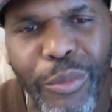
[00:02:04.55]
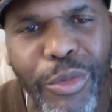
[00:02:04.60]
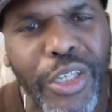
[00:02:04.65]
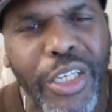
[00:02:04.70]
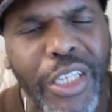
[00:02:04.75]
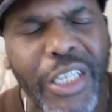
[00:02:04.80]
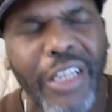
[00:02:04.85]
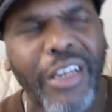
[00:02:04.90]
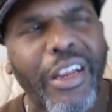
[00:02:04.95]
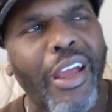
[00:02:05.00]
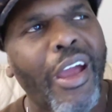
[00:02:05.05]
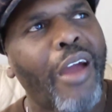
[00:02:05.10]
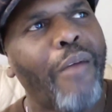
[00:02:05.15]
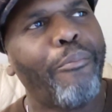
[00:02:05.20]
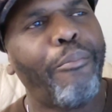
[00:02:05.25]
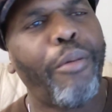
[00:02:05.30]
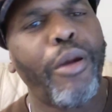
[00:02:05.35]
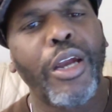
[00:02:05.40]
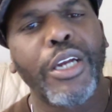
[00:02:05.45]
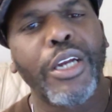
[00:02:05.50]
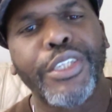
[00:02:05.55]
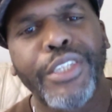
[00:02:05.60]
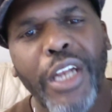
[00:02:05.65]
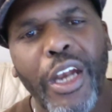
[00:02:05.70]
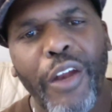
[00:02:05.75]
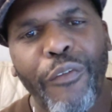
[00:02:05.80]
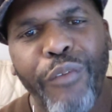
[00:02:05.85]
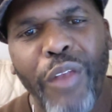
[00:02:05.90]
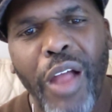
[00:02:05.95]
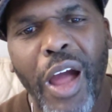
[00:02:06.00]
when you look at birds that
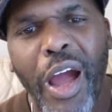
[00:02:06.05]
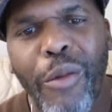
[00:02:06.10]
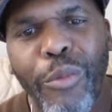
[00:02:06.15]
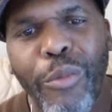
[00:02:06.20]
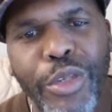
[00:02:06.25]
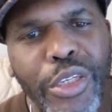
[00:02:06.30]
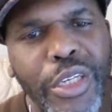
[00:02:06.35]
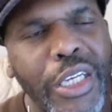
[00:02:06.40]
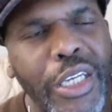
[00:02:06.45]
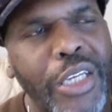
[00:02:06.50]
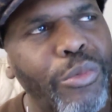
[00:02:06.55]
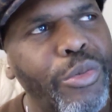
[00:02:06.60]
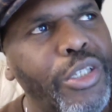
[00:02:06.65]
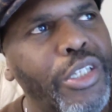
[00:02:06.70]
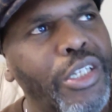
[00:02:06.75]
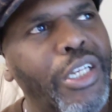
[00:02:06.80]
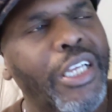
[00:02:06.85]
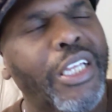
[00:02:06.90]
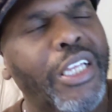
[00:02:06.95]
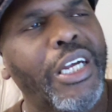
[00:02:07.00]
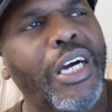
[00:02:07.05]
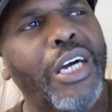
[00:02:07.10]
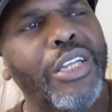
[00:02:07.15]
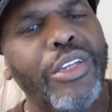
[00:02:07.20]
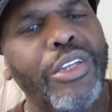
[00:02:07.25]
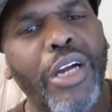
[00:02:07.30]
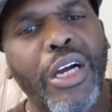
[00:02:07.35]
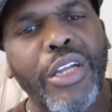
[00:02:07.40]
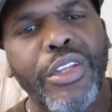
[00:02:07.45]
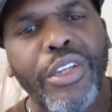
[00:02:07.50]
are flying, when you look at
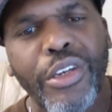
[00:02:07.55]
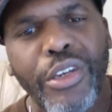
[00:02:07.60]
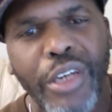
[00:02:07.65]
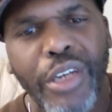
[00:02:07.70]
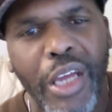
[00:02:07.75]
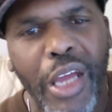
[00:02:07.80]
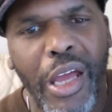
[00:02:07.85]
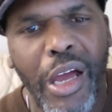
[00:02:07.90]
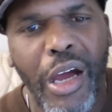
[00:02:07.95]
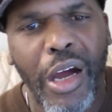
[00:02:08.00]
other